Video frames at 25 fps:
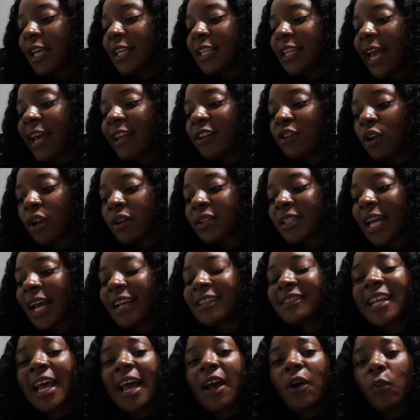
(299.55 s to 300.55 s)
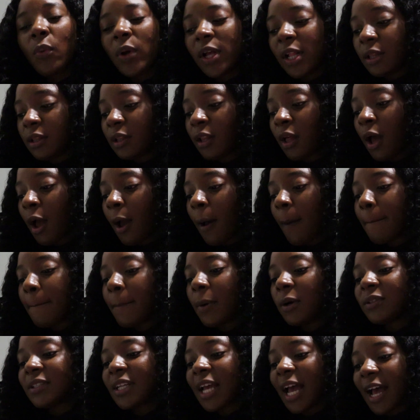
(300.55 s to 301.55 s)
yet not as I will,
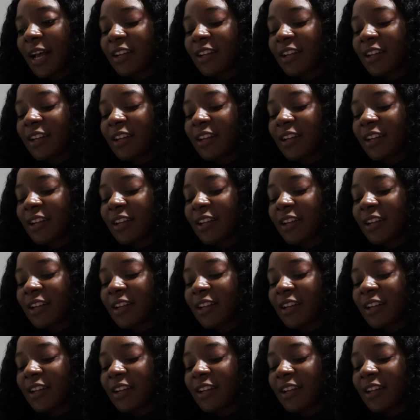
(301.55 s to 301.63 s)
but